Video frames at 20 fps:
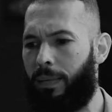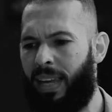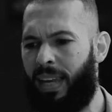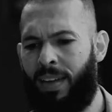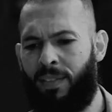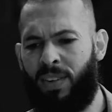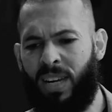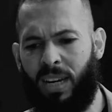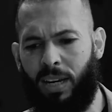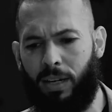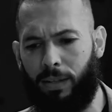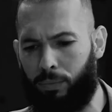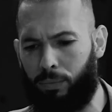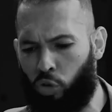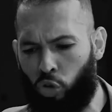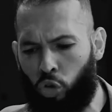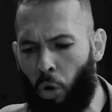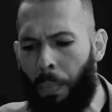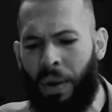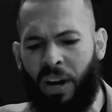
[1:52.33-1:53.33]
even in
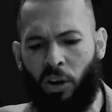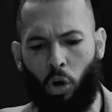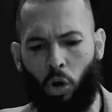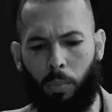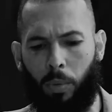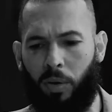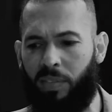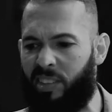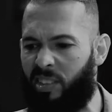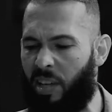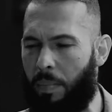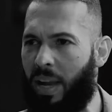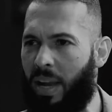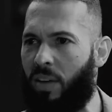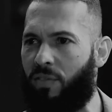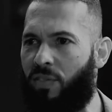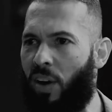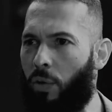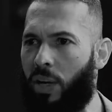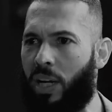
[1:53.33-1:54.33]
superhero movies, they make
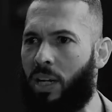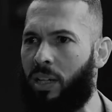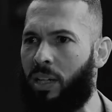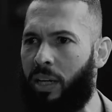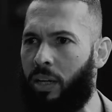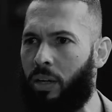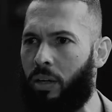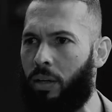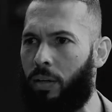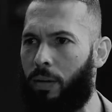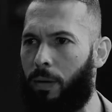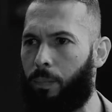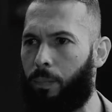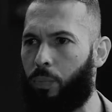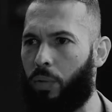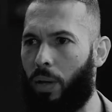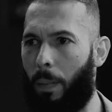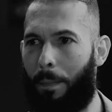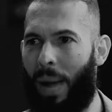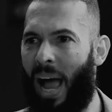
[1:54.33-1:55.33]
it very clear,
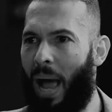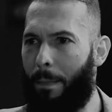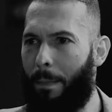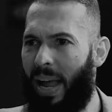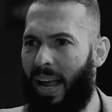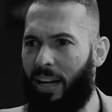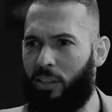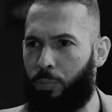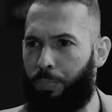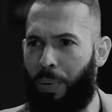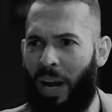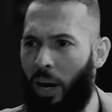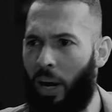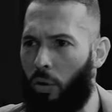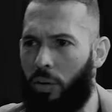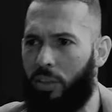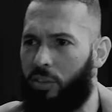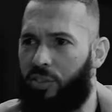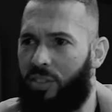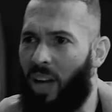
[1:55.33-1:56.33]
Batman's
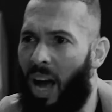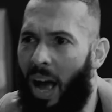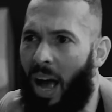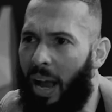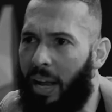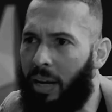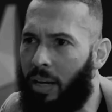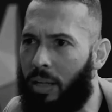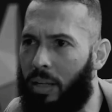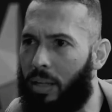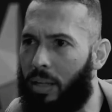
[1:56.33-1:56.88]
parents died,